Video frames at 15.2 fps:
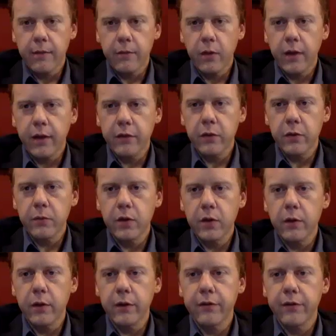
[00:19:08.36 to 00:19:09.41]
we'll ask one more
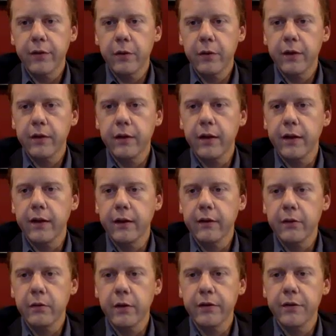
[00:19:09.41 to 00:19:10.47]
question, then we'll get to
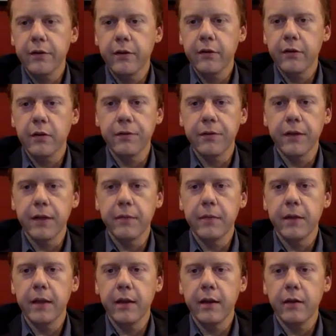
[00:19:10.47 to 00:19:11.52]
audience questions. So if
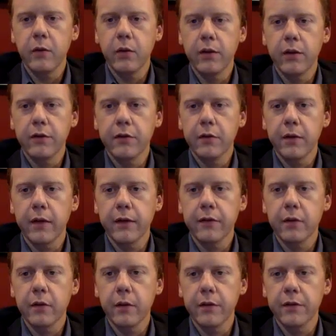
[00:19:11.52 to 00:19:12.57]
anybody wants to
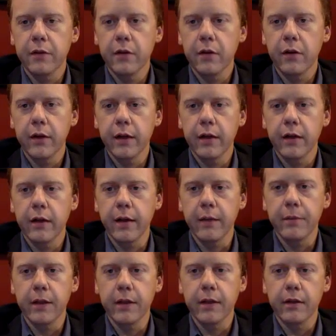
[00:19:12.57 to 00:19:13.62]
ask a question, go ahead and
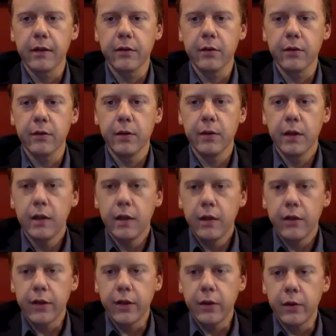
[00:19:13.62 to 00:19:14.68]
type it into
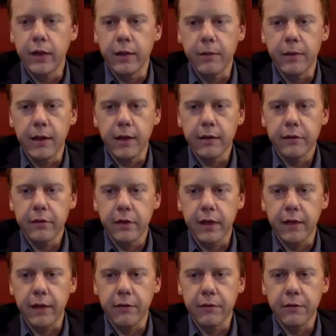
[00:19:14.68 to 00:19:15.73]
the Q&A box. We already
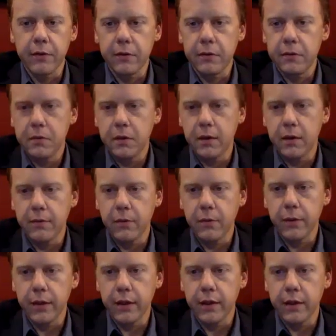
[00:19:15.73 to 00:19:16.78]
have a few, but
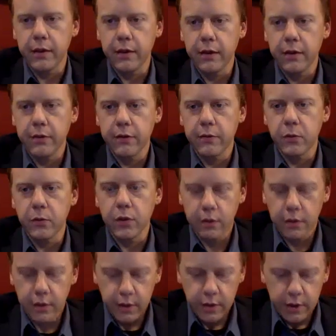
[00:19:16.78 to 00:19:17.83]
we can get some more.